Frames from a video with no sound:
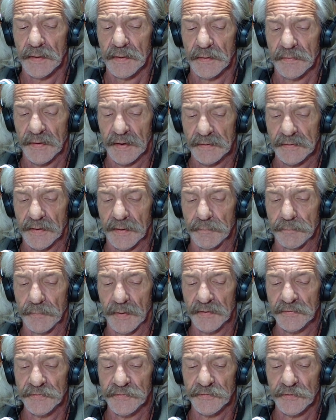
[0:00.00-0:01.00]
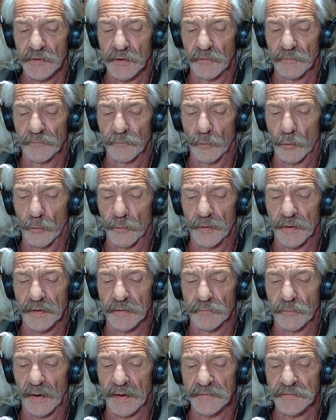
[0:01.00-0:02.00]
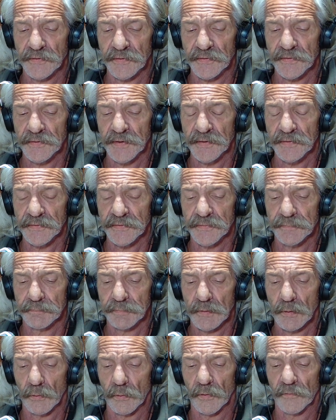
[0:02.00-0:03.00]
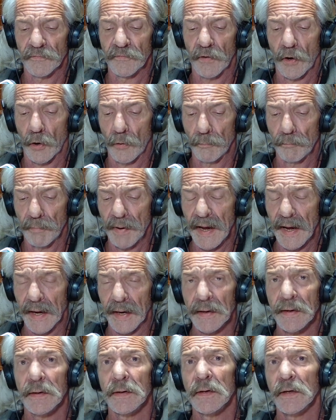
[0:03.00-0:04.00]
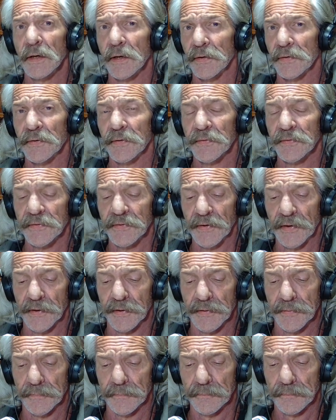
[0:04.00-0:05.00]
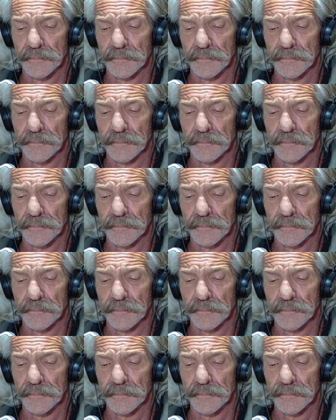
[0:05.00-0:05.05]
that they must go forward in righteousness or fall back into sin.